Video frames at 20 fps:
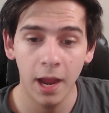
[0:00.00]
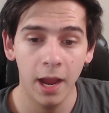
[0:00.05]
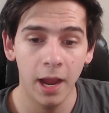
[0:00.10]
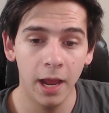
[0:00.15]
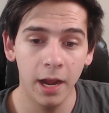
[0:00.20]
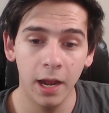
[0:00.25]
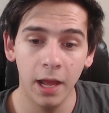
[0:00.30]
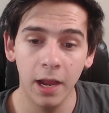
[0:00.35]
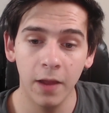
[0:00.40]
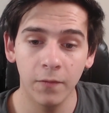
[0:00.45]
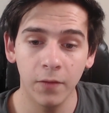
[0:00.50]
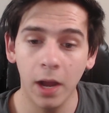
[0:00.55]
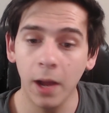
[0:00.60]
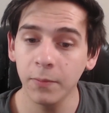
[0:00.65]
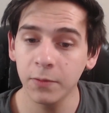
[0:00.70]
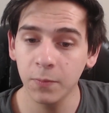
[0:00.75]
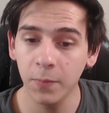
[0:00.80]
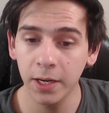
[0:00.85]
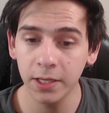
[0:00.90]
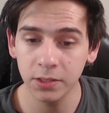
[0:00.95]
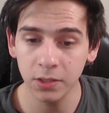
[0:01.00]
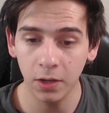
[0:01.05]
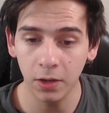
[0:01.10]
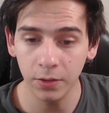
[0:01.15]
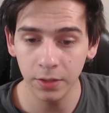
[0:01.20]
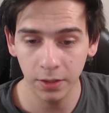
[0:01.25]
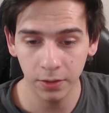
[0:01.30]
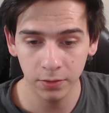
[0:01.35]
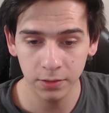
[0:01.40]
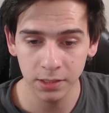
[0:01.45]
And I have optimized all
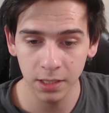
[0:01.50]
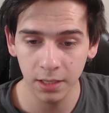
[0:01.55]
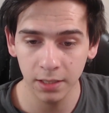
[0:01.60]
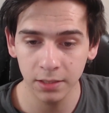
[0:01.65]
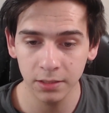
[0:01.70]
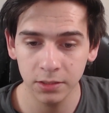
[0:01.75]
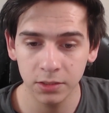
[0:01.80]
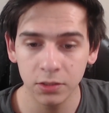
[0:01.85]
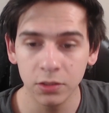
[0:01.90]
the other settings